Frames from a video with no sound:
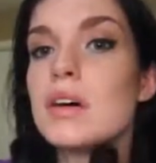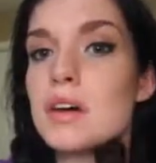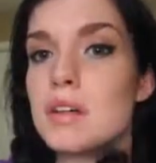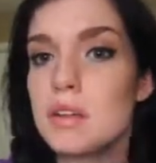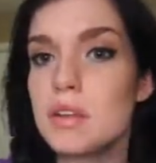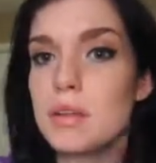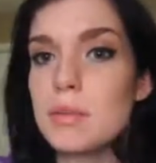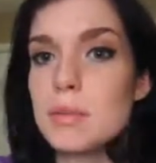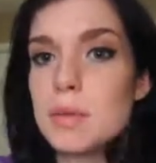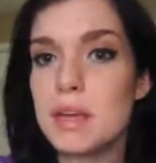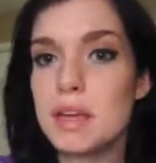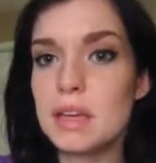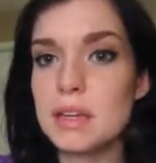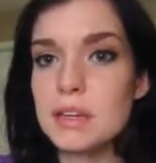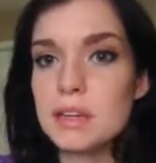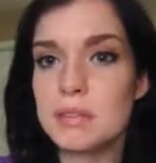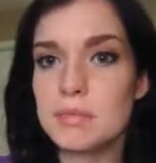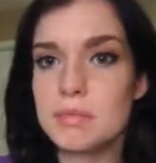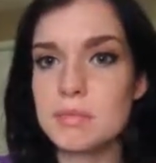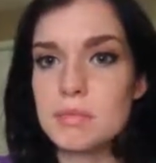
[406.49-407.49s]
a little bit,
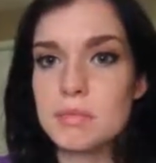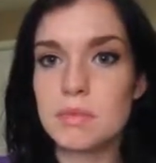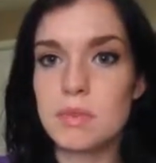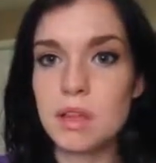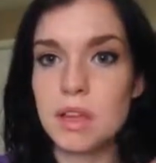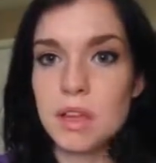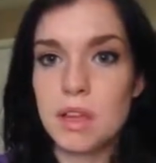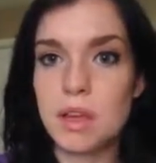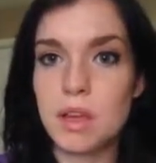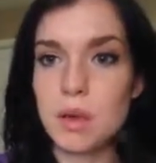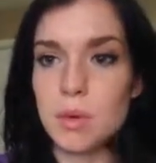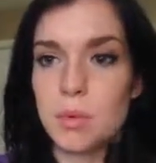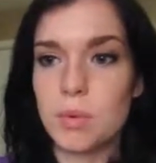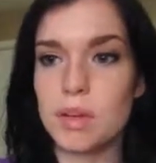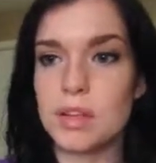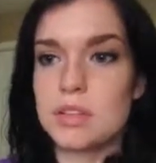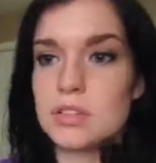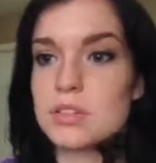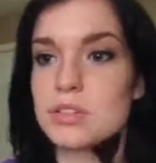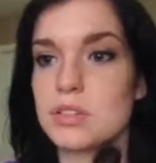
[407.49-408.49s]

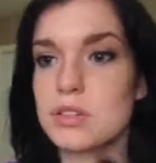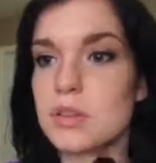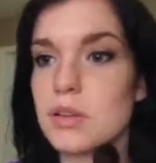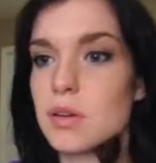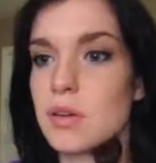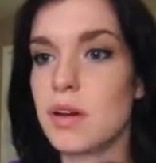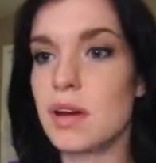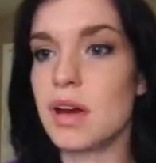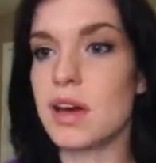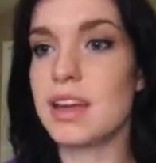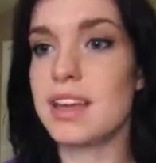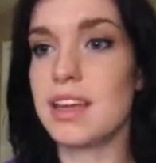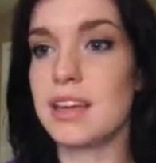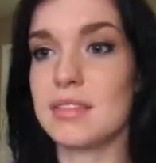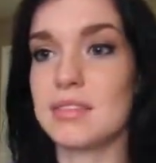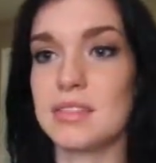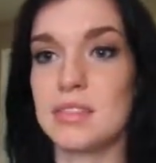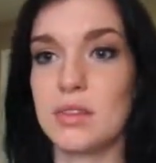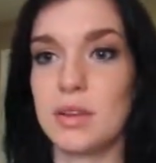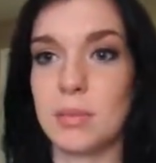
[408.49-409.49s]
which
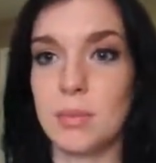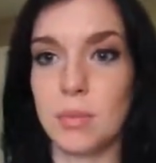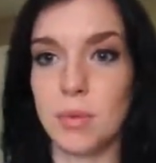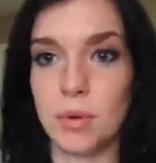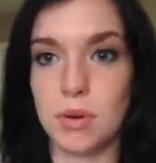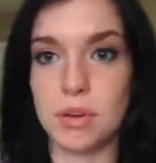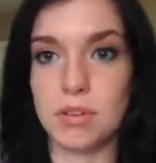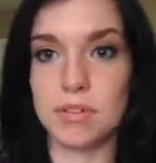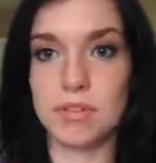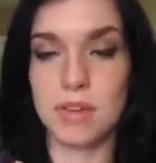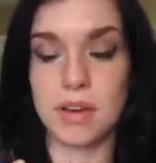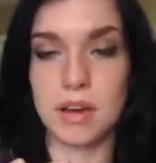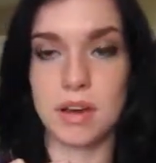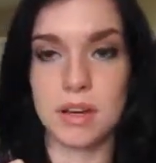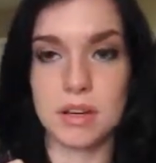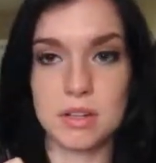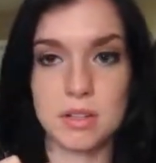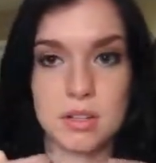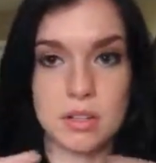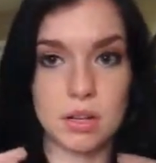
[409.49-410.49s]
gives you a more
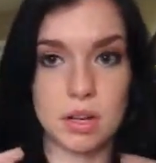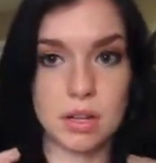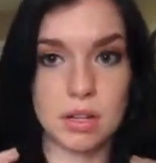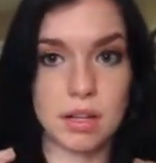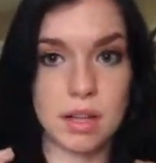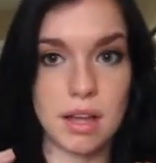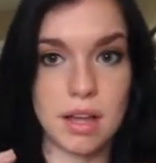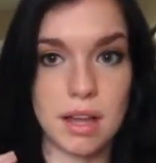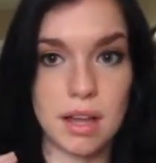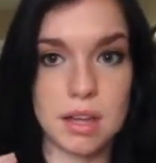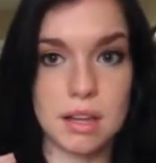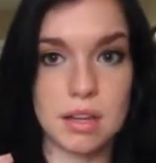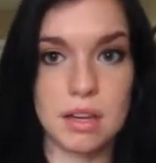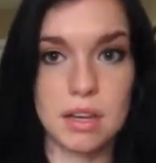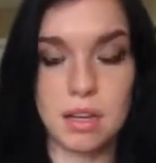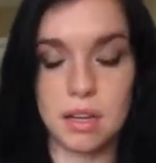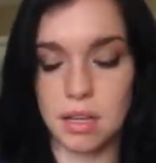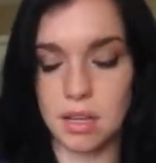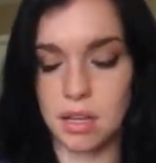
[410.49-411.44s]
defined jawline.